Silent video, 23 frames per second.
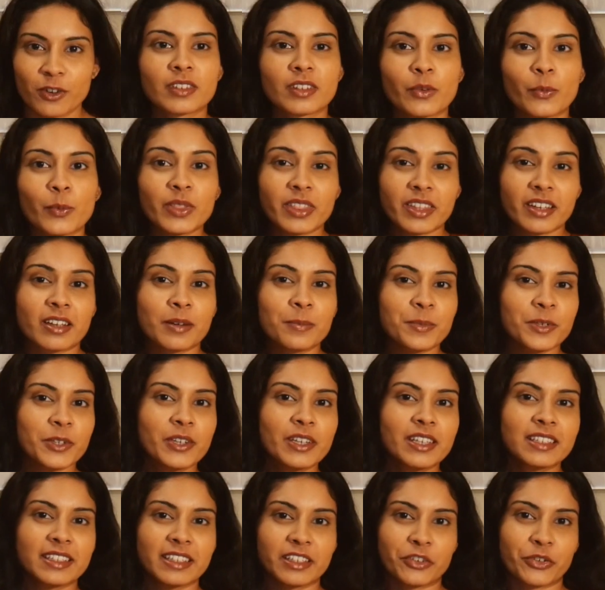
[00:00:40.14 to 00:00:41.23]
With a
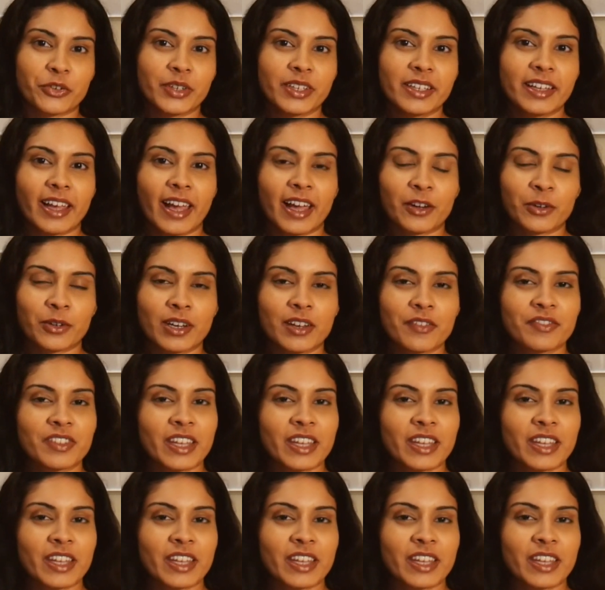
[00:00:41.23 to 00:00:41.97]
computing degree, I could have